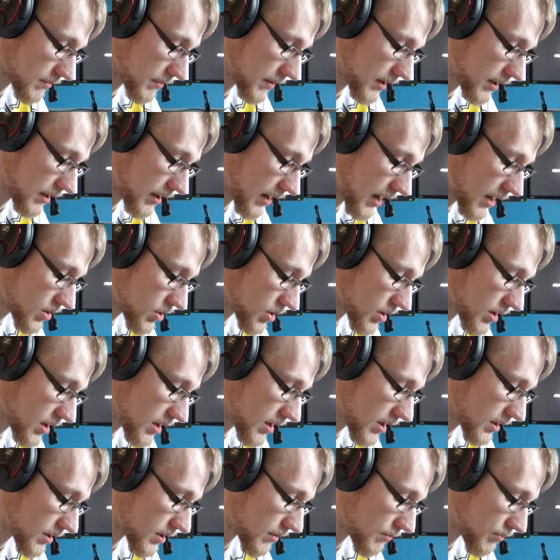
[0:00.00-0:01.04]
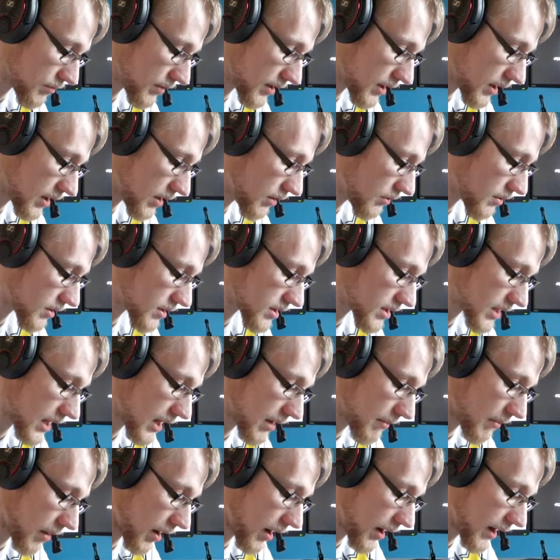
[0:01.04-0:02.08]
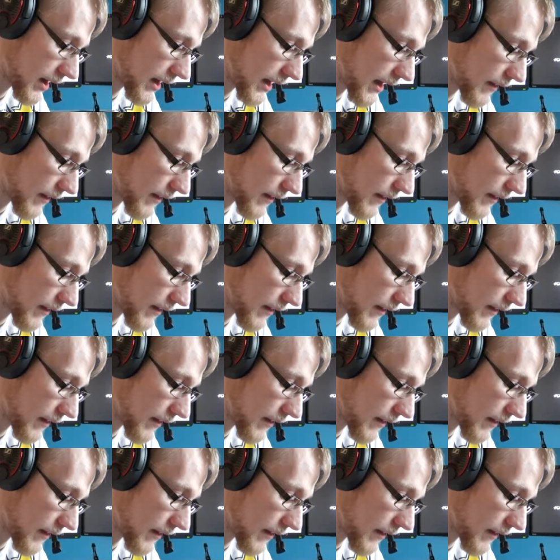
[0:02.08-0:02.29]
been engineered to bring you the same high